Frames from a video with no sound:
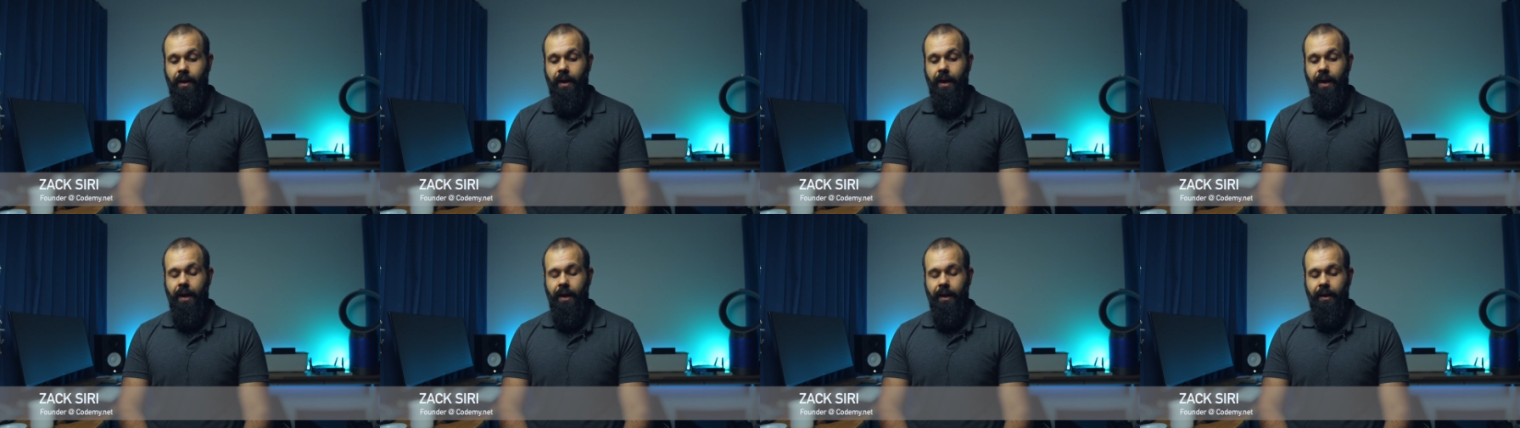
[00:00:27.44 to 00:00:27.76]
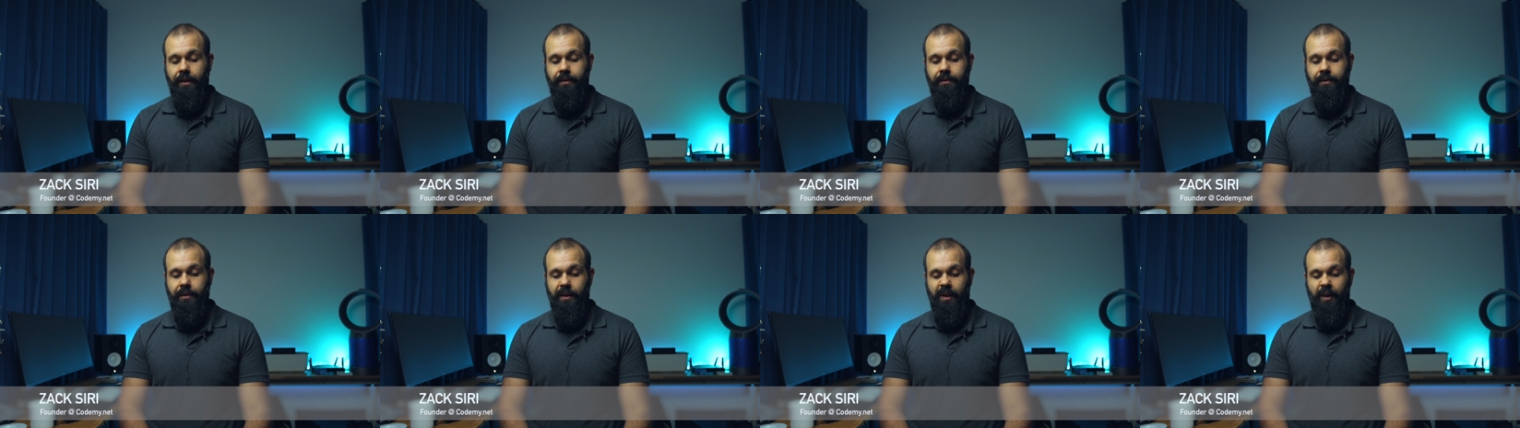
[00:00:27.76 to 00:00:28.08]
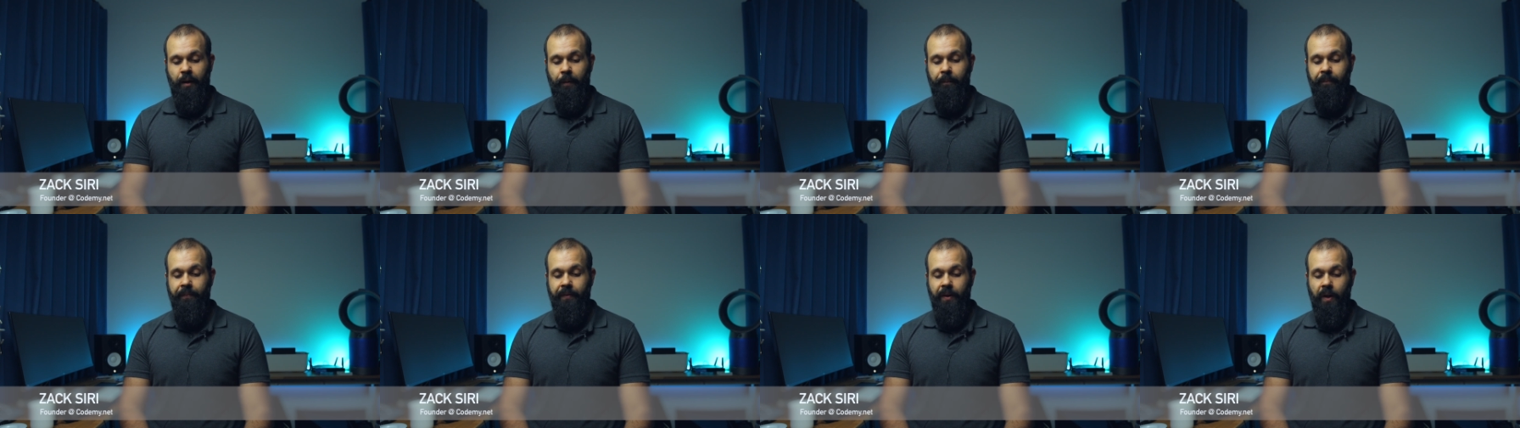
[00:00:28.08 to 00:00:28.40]
and
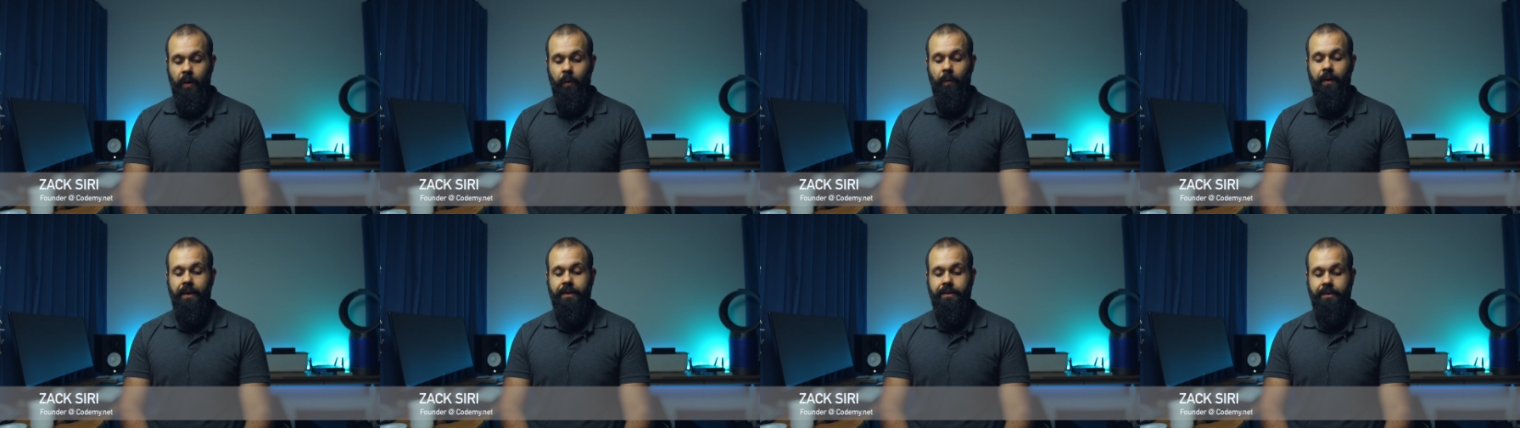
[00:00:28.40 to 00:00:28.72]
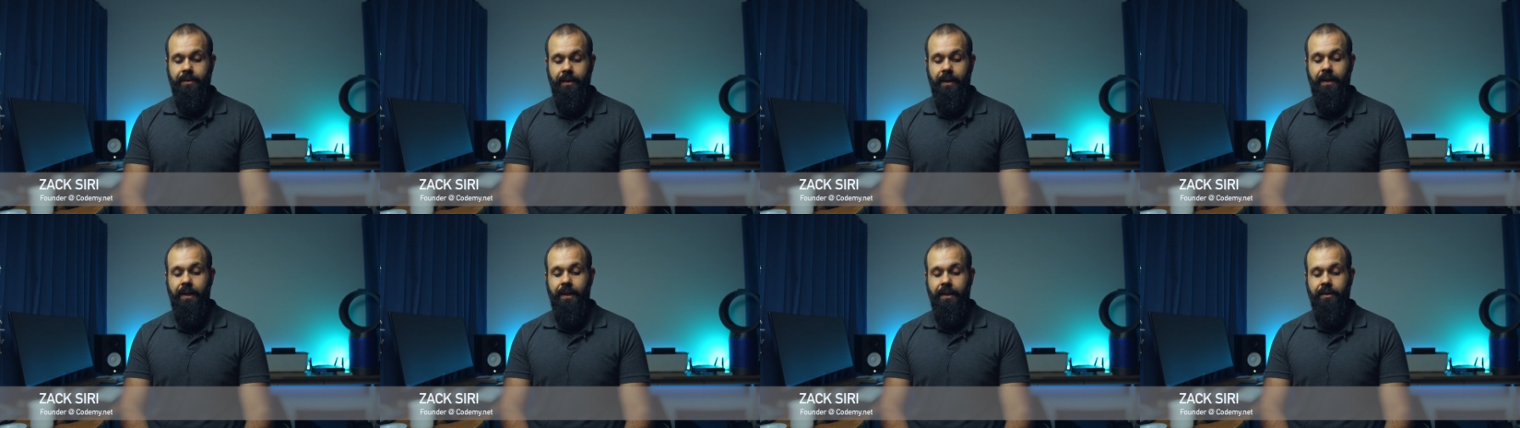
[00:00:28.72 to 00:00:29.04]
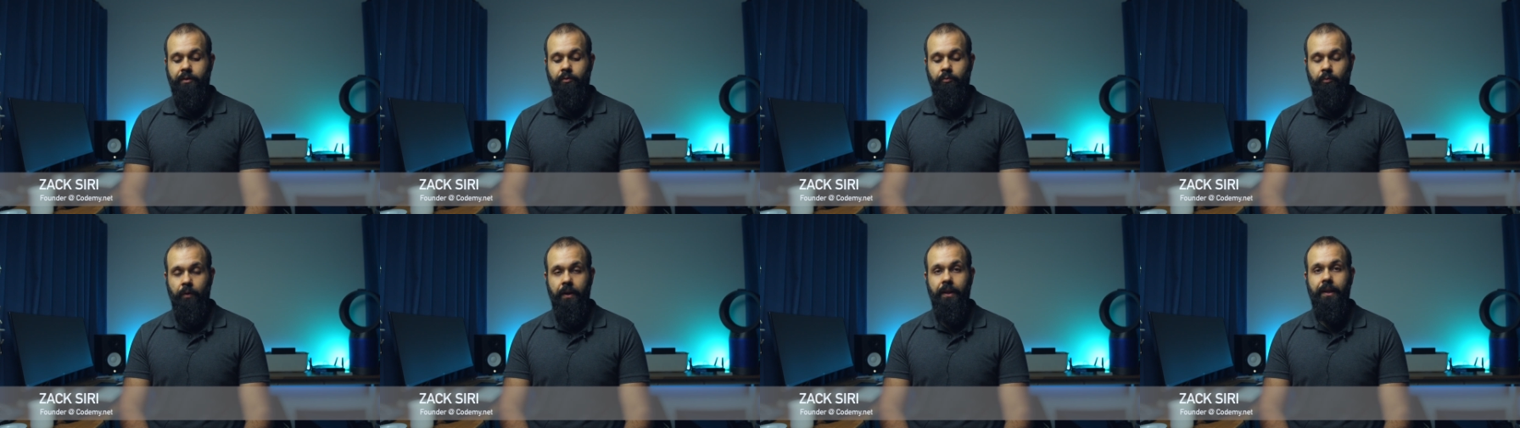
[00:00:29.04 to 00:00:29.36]
um, you know it's it
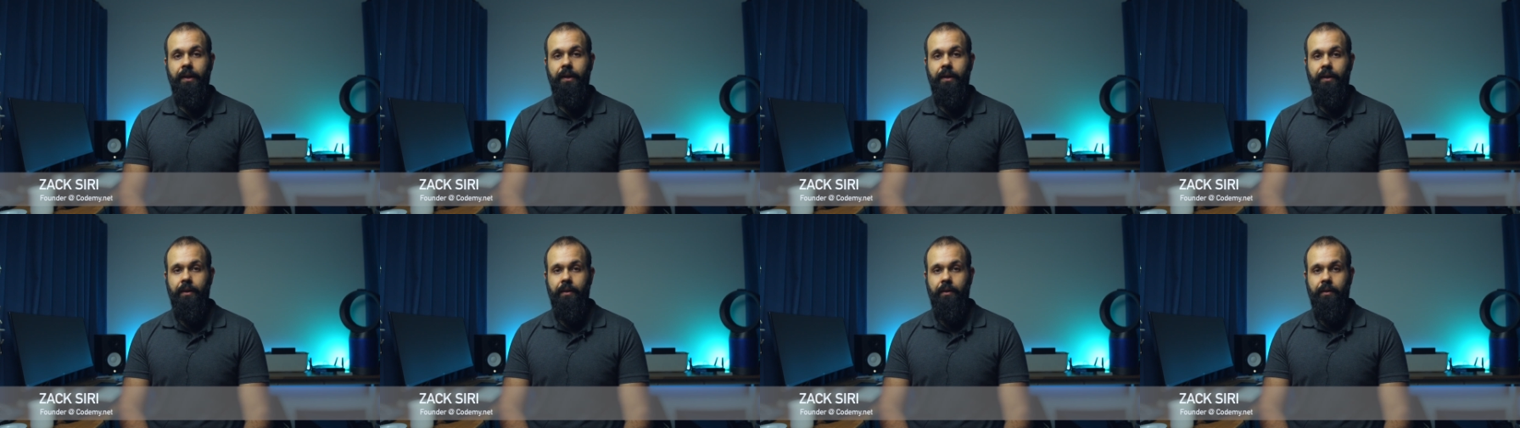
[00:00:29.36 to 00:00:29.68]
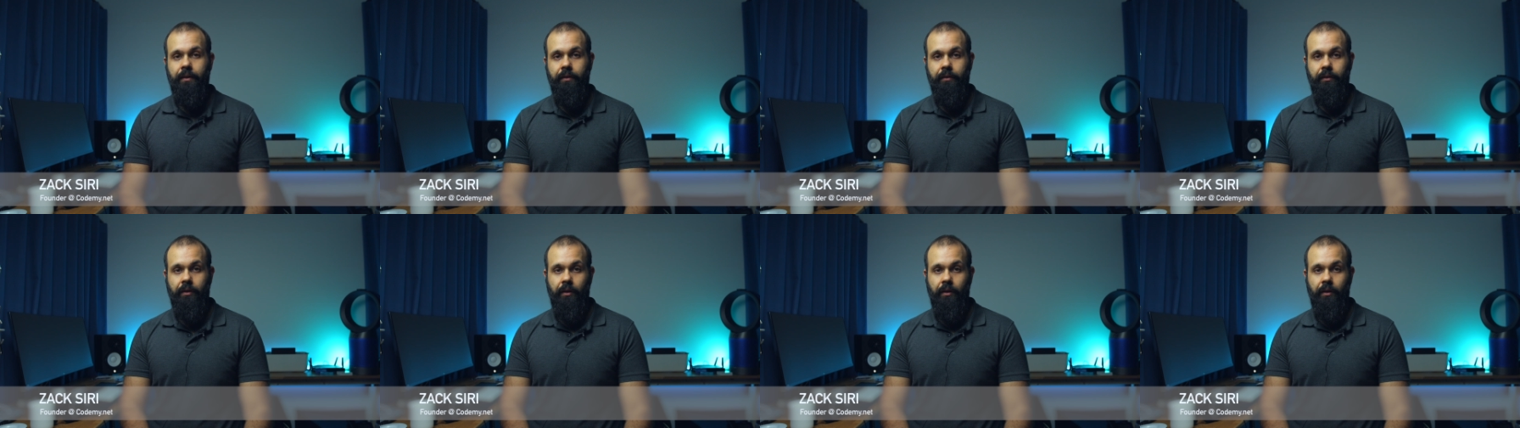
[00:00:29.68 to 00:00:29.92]
is really